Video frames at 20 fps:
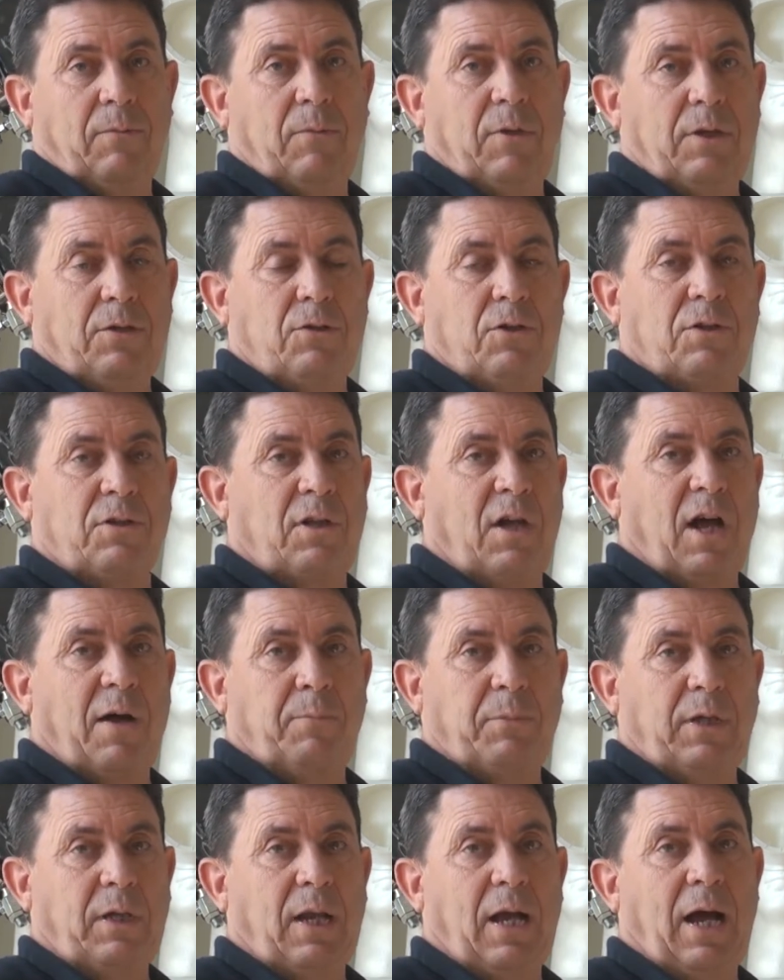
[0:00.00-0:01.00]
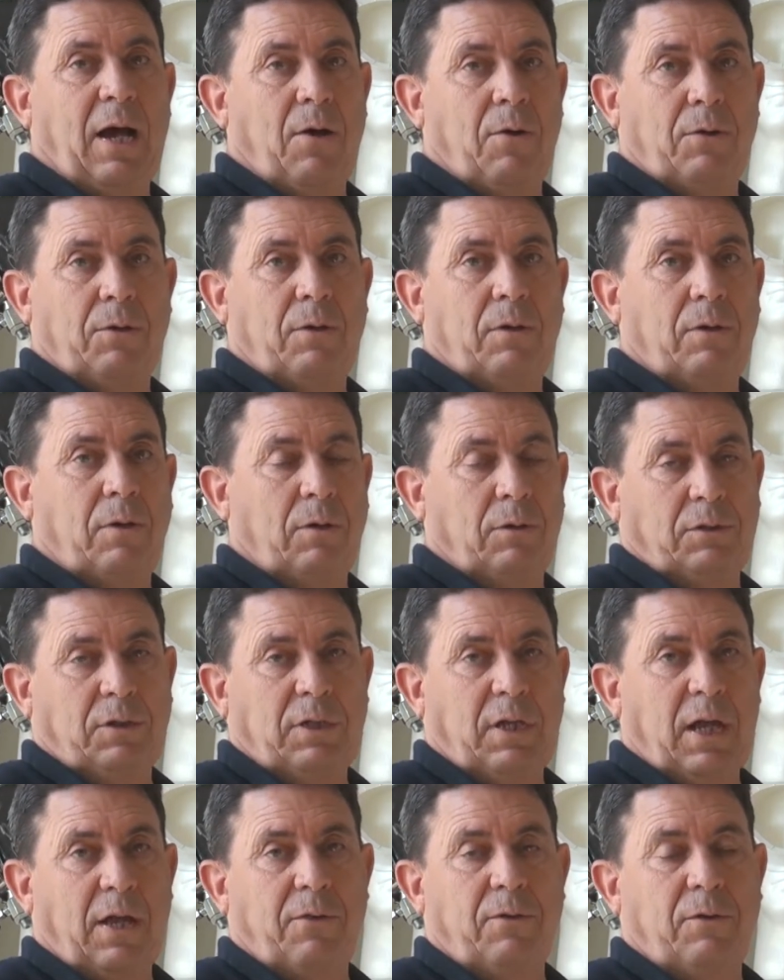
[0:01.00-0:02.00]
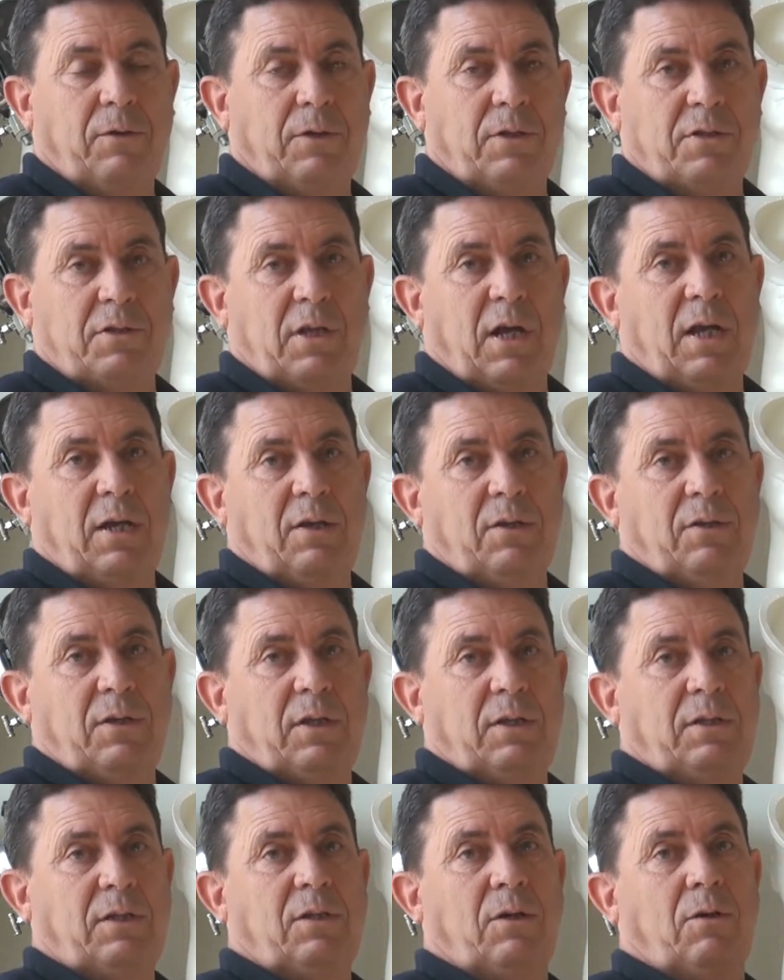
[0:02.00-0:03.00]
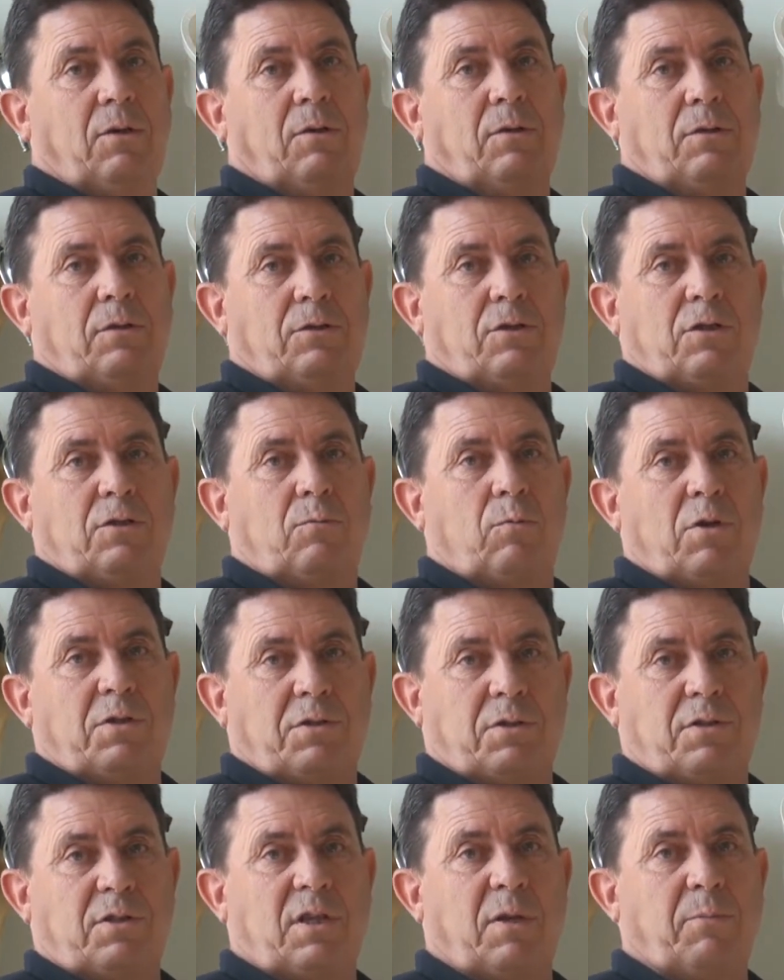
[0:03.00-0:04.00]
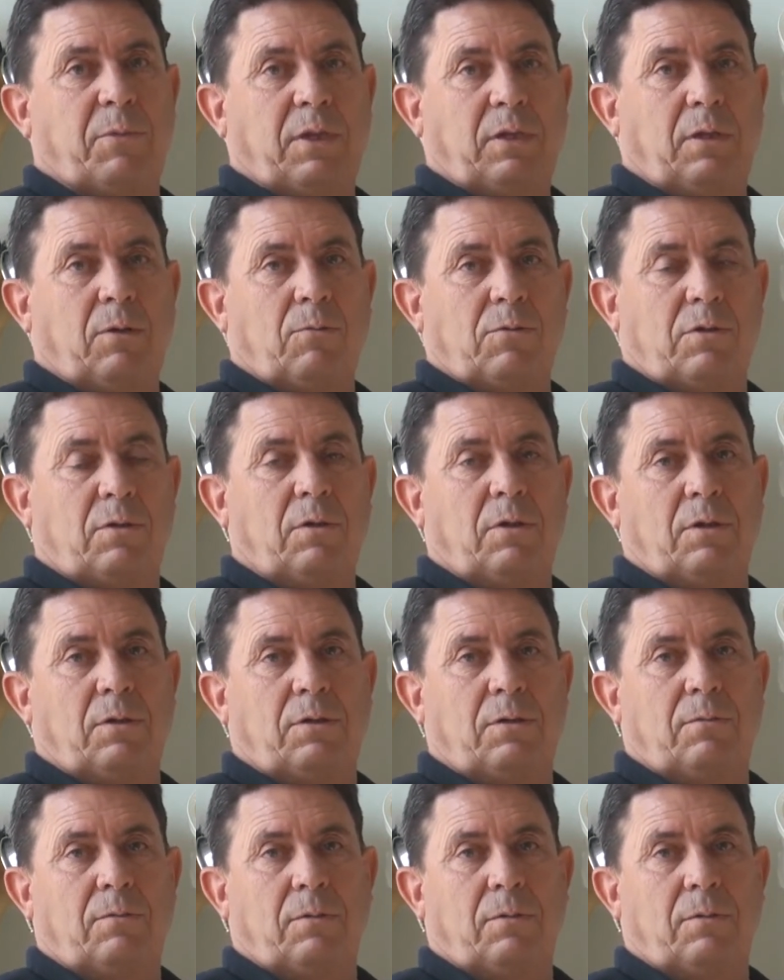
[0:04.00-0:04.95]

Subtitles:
they just opted out altogether and decided that it just wasn't something that was going to